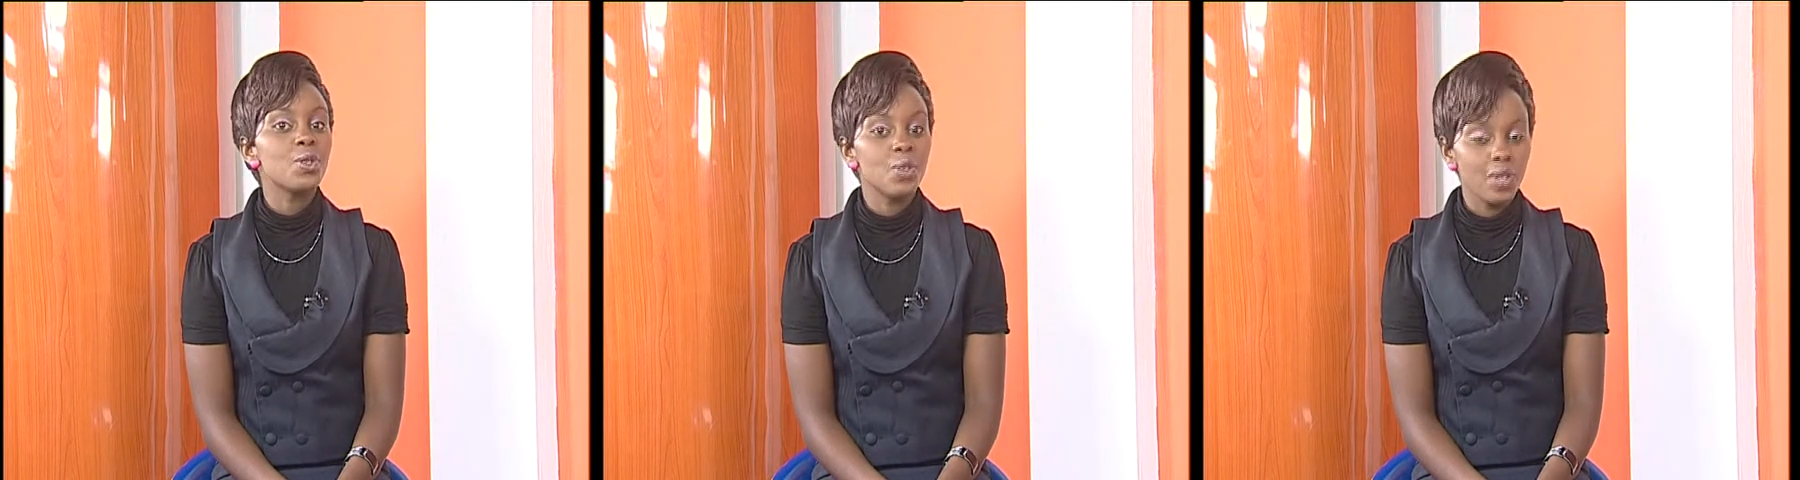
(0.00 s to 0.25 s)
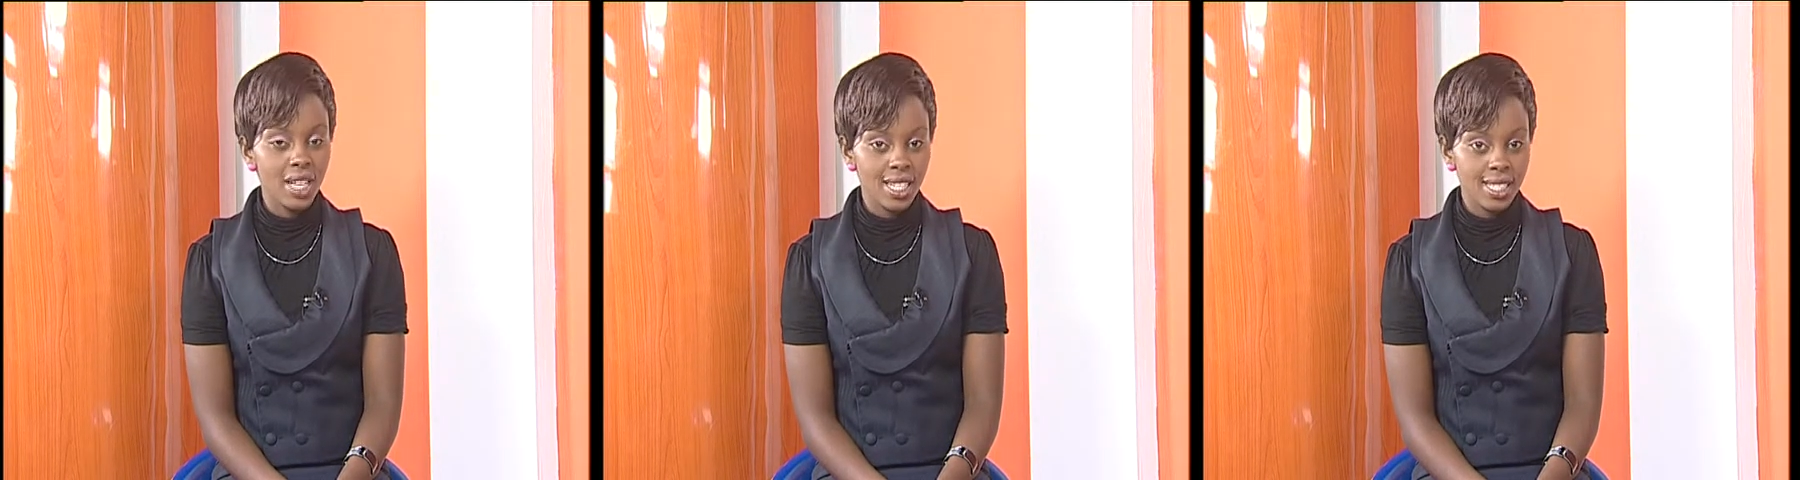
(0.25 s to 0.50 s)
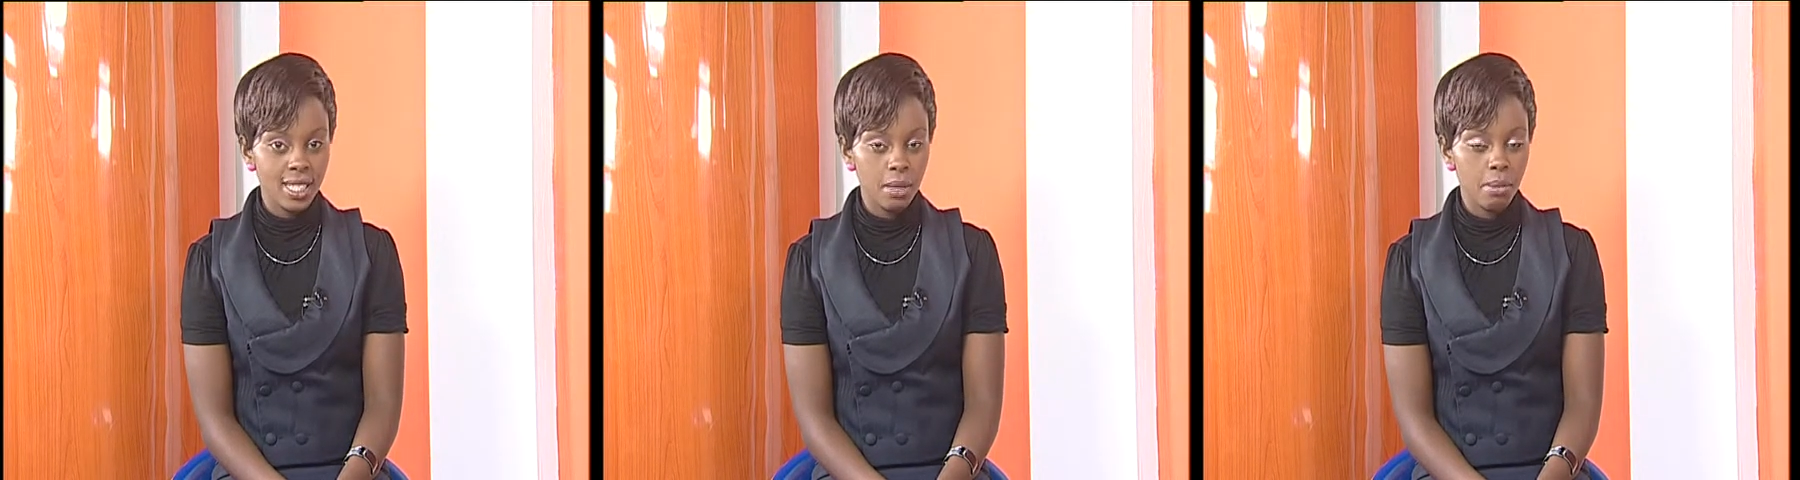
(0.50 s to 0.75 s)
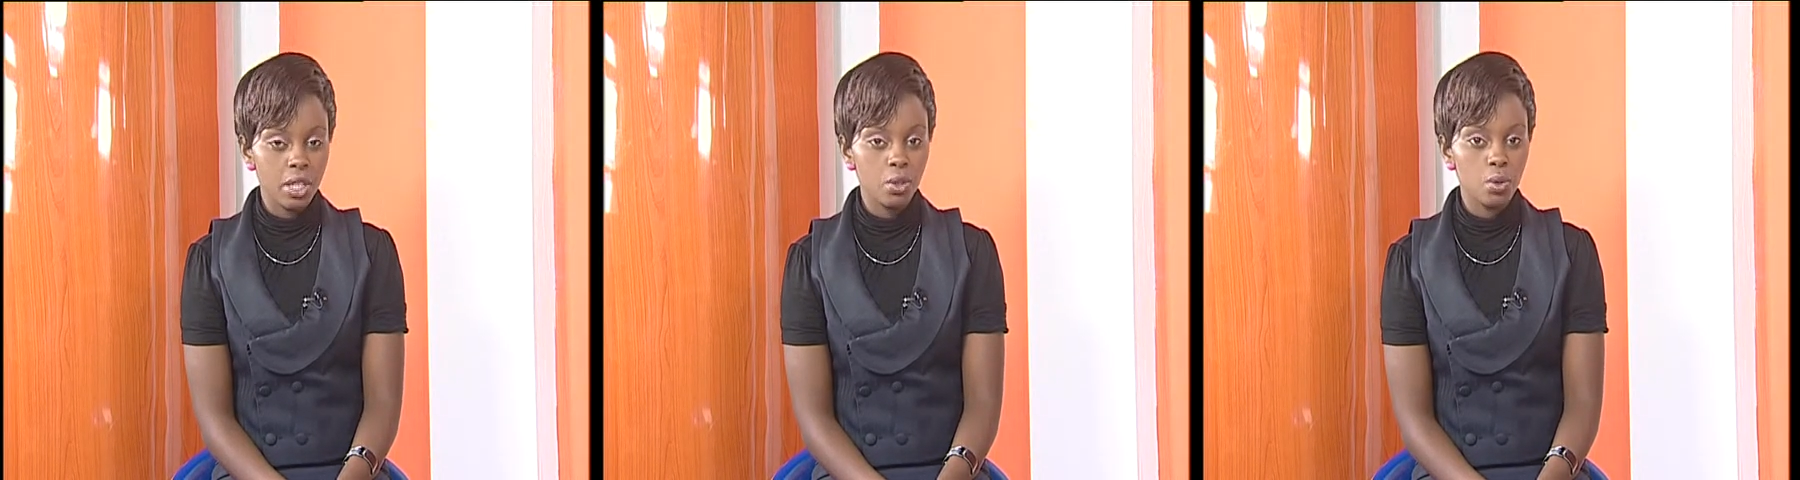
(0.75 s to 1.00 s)
known as the
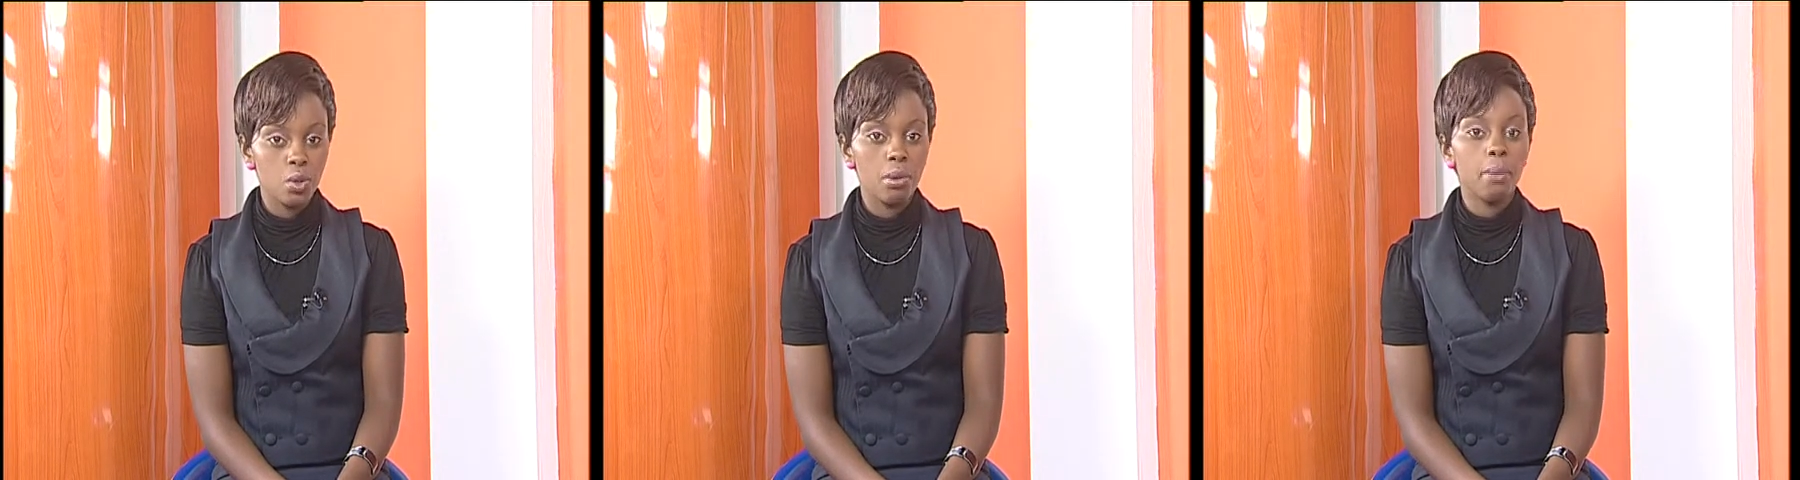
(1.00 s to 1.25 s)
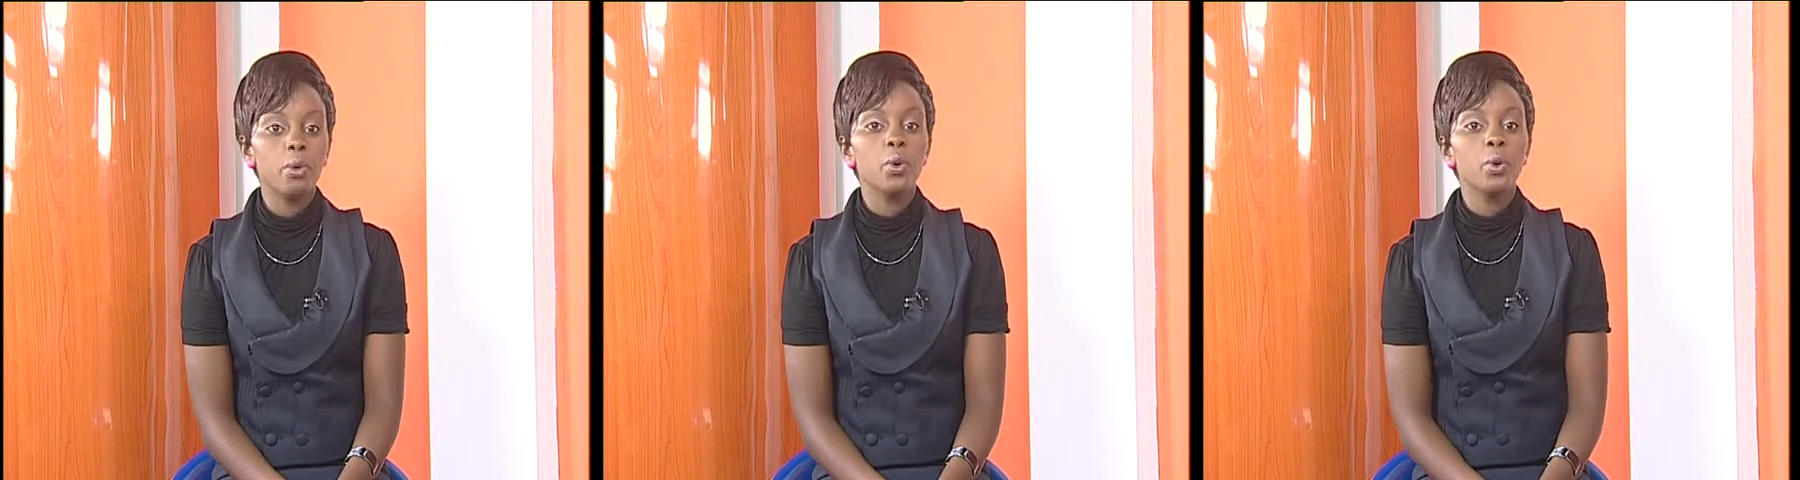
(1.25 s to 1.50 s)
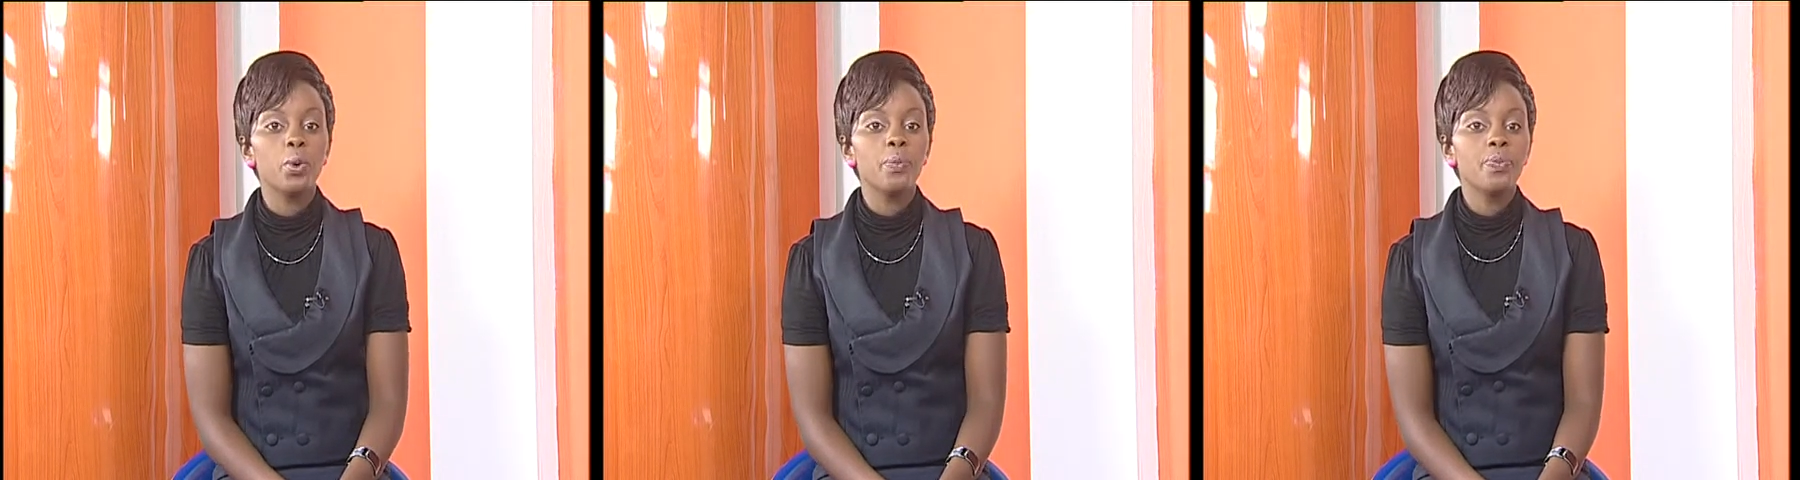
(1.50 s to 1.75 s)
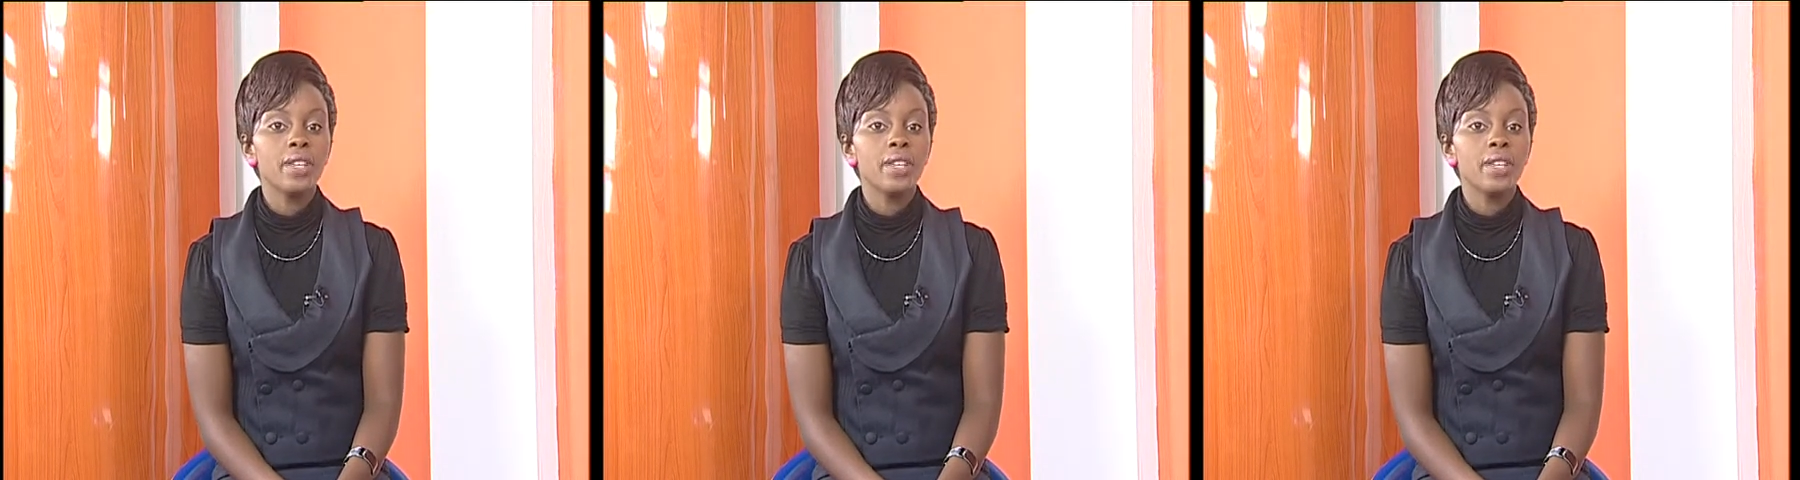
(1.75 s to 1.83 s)
Batoto Bamungu.